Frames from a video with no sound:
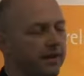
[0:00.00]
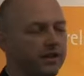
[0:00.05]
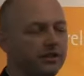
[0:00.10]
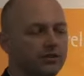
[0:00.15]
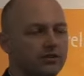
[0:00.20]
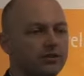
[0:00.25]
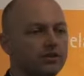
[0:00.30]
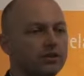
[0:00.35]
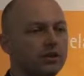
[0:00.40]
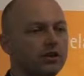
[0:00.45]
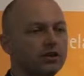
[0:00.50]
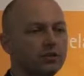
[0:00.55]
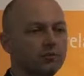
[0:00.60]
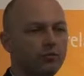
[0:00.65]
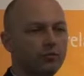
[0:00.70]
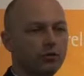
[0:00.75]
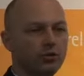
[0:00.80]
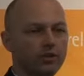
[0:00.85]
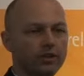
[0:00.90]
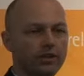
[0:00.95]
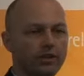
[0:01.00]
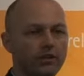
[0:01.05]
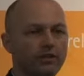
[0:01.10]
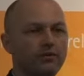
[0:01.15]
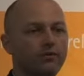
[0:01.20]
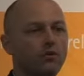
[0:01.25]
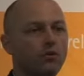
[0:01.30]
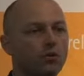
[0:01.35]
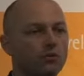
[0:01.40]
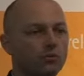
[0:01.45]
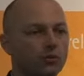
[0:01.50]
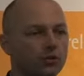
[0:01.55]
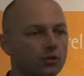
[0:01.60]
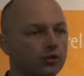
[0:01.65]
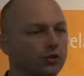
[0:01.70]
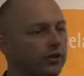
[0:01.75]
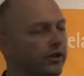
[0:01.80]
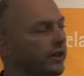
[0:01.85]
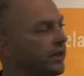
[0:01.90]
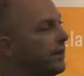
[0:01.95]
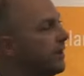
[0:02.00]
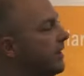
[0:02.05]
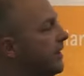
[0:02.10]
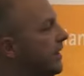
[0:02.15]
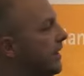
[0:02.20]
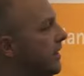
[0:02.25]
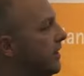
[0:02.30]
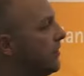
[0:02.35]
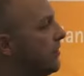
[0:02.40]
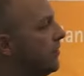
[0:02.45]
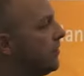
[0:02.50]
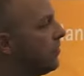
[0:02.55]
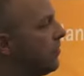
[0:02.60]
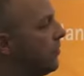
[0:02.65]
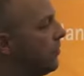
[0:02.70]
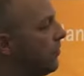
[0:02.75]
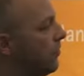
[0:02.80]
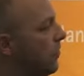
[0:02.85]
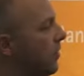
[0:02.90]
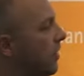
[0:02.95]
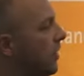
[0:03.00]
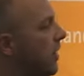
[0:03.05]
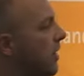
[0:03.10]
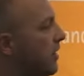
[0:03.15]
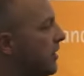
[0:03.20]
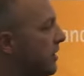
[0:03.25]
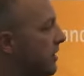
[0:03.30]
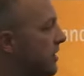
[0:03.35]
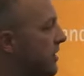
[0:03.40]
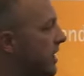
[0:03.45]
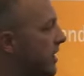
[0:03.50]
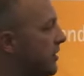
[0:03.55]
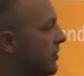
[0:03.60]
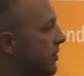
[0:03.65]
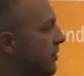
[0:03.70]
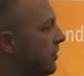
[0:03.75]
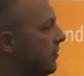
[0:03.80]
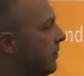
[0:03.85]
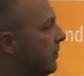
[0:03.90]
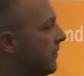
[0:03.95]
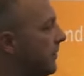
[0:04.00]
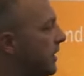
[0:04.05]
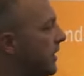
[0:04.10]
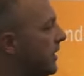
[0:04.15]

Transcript: as you start to pull in informal learning into your overall architecture.